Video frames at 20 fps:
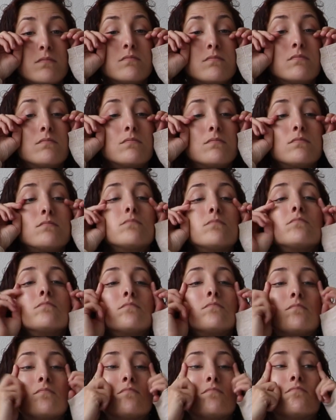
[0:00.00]

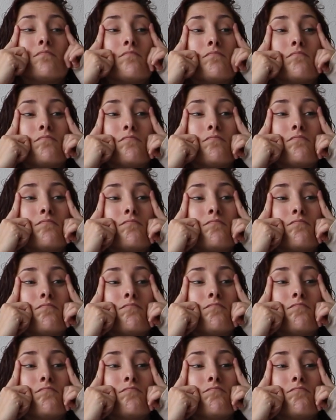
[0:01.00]

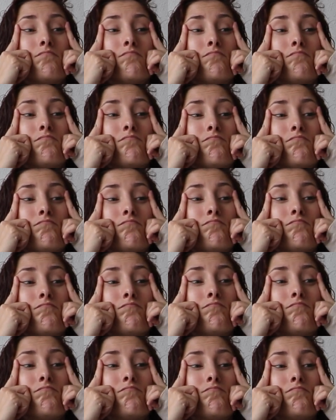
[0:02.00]

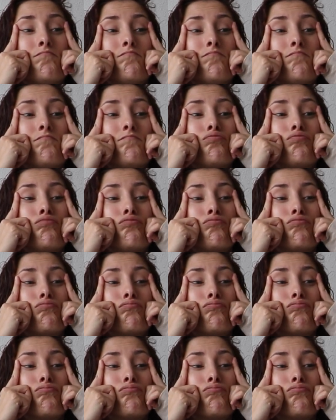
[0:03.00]
Nothing is said.